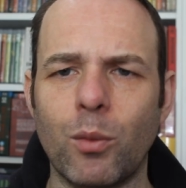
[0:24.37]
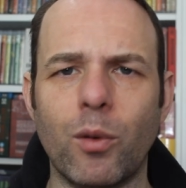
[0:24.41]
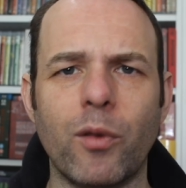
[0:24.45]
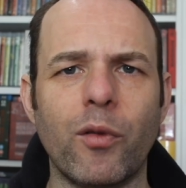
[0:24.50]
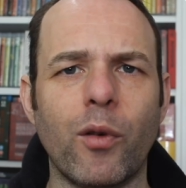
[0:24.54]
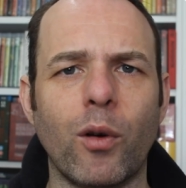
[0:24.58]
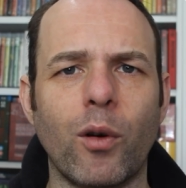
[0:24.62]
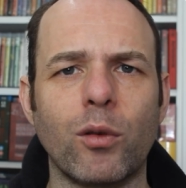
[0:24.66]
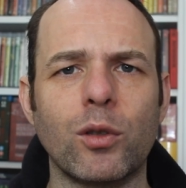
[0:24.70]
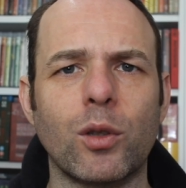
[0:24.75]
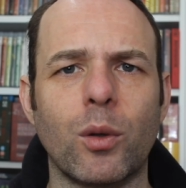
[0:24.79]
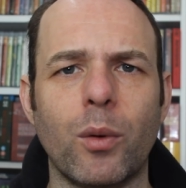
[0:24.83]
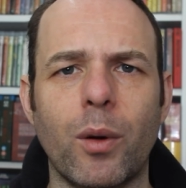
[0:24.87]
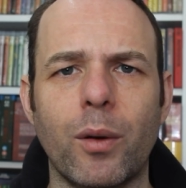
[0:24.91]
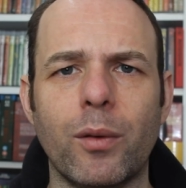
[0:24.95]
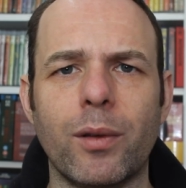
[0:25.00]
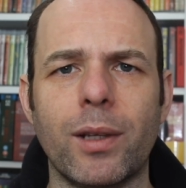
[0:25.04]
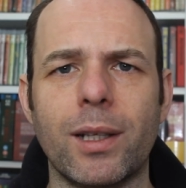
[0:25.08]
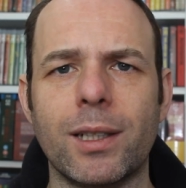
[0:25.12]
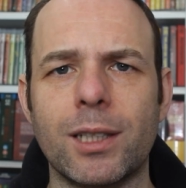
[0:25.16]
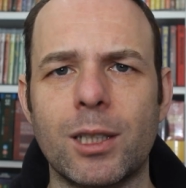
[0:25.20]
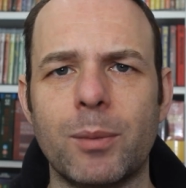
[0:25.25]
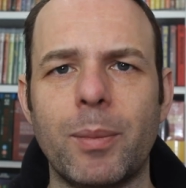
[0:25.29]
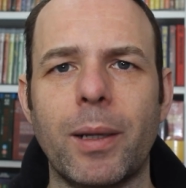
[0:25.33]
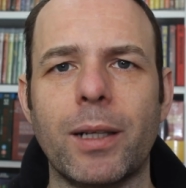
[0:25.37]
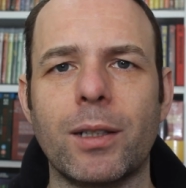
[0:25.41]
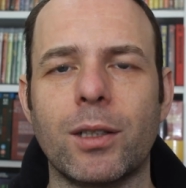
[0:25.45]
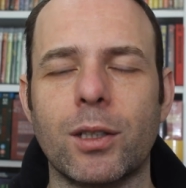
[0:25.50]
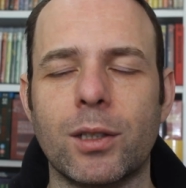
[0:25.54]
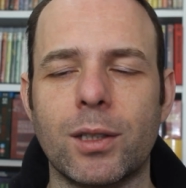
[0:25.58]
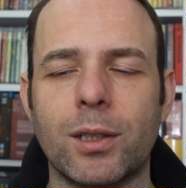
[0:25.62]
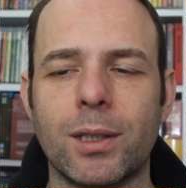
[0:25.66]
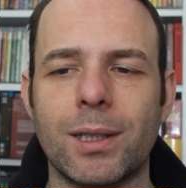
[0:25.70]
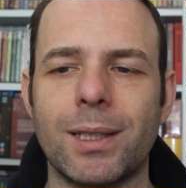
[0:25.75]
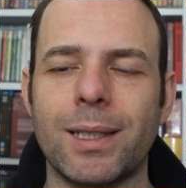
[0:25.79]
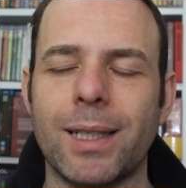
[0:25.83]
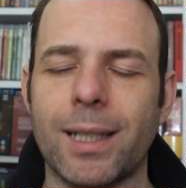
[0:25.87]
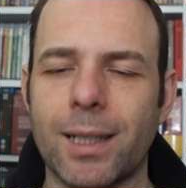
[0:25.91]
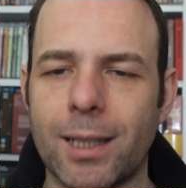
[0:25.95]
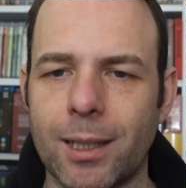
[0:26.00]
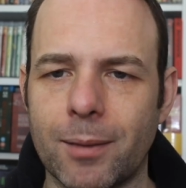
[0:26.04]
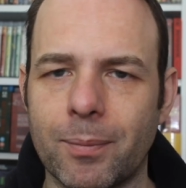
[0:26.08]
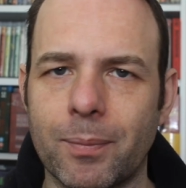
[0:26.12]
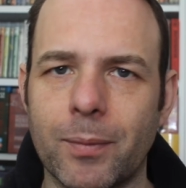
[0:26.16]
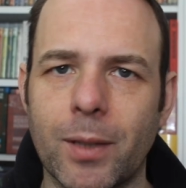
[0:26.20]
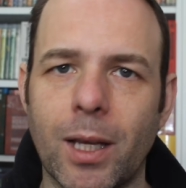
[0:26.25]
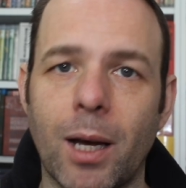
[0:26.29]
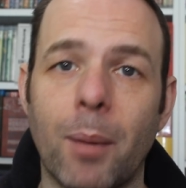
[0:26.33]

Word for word: revolves around Inspector Tinelli,